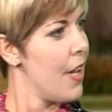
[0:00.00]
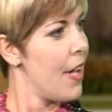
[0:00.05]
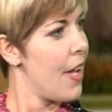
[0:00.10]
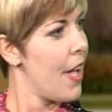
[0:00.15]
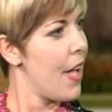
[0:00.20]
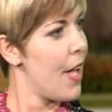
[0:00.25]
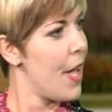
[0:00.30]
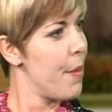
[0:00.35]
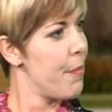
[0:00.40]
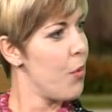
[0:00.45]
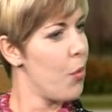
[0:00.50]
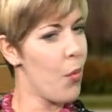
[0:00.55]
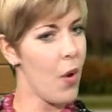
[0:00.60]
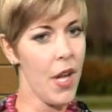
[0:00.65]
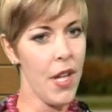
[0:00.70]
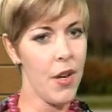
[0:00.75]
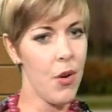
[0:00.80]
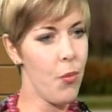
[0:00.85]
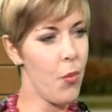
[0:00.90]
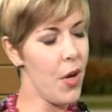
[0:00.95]

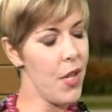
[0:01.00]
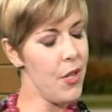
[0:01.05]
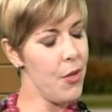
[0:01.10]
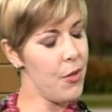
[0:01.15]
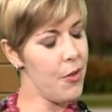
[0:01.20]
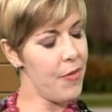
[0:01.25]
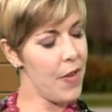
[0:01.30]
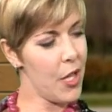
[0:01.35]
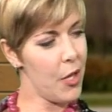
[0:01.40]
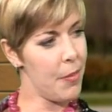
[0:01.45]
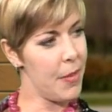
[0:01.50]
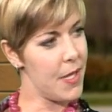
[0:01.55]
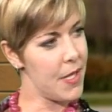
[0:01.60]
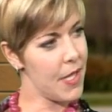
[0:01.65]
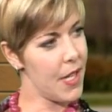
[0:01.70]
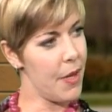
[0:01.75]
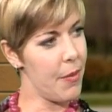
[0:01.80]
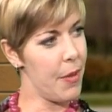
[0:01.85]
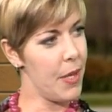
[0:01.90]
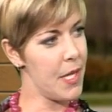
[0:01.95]
What new
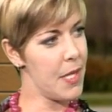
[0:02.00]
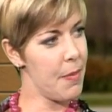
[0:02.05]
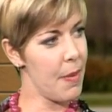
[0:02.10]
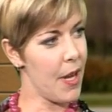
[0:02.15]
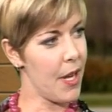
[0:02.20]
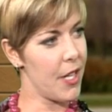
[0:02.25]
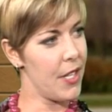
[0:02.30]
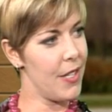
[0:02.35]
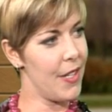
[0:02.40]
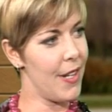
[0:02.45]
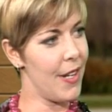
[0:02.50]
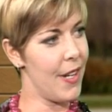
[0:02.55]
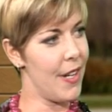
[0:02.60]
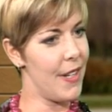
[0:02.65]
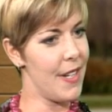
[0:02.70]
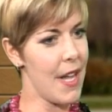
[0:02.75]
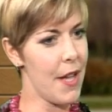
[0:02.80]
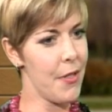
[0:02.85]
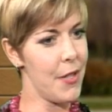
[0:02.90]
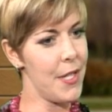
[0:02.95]
developments can we expect
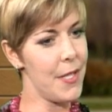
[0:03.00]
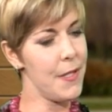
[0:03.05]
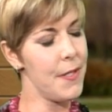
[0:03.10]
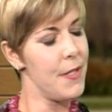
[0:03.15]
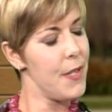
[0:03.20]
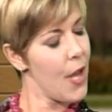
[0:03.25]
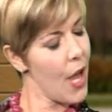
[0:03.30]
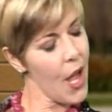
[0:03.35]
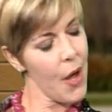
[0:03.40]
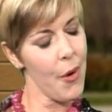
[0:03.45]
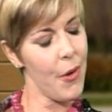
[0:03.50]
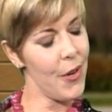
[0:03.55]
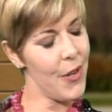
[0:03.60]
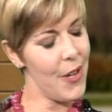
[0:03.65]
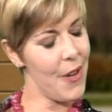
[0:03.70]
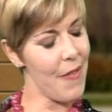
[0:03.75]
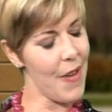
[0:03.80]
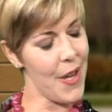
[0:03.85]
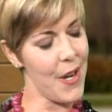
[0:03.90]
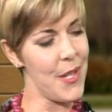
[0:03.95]
now that it's not
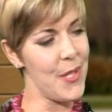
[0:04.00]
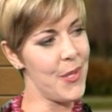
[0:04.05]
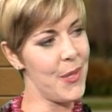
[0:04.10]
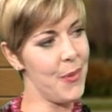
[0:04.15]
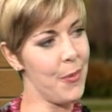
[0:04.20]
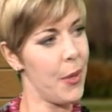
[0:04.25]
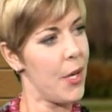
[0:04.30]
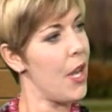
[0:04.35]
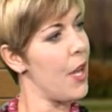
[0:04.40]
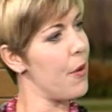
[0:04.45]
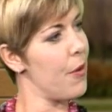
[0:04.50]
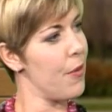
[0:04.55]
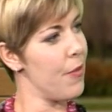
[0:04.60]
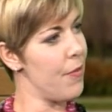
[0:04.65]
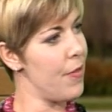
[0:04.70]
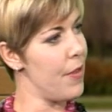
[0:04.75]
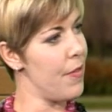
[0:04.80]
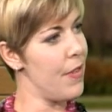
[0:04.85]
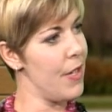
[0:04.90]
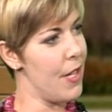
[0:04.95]
Nevada's
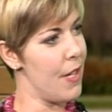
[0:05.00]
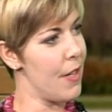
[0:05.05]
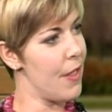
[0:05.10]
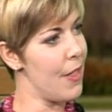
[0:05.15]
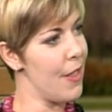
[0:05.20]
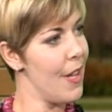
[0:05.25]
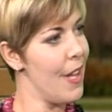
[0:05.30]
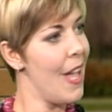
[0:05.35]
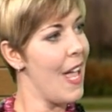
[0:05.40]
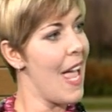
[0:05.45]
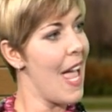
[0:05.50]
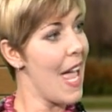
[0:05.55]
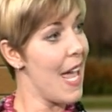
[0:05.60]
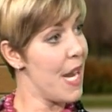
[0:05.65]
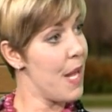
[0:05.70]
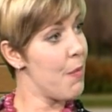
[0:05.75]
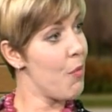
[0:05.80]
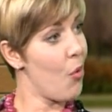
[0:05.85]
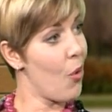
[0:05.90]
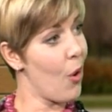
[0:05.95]
150th
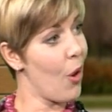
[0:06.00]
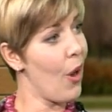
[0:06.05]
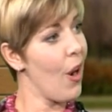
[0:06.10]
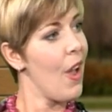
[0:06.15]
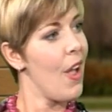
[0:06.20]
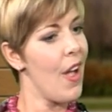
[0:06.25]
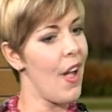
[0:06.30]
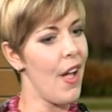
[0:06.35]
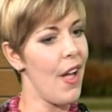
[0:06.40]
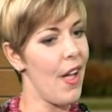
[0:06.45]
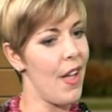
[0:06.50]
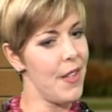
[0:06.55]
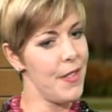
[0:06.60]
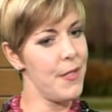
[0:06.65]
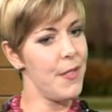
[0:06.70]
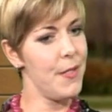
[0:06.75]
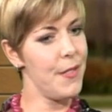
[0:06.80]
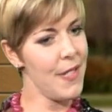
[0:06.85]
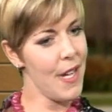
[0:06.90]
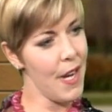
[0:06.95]
anymore,
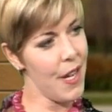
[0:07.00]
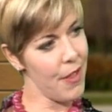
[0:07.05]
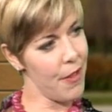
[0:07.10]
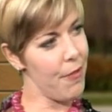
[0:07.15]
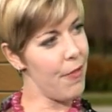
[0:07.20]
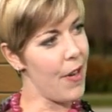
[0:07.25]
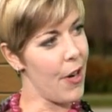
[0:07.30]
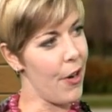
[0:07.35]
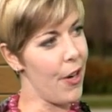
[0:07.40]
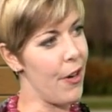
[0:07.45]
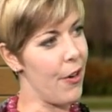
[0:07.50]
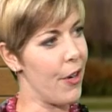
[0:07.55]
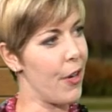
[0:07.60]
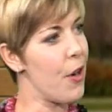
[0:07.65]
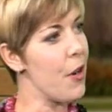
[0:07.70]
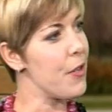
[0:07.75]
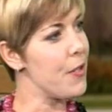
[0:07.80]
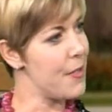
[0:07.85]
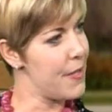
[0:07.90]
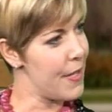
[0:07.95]
sustaining the fair here in
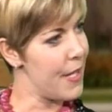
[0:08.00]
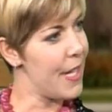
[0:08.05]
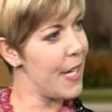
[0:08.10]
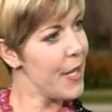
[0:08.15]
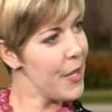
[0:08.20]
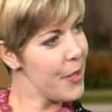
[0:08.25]
Carson City?